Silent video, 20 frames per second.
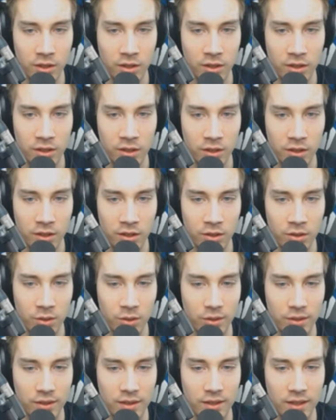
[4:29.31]
That is Dude,
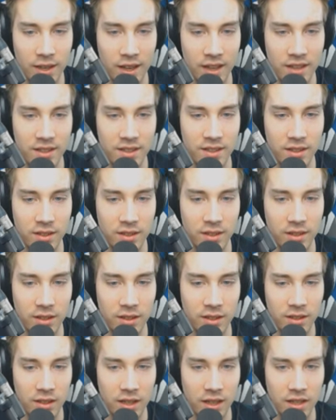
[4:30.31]
a that is,
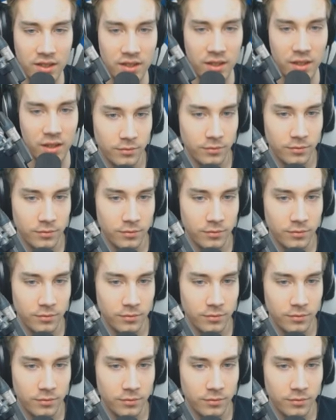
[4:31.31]
that is a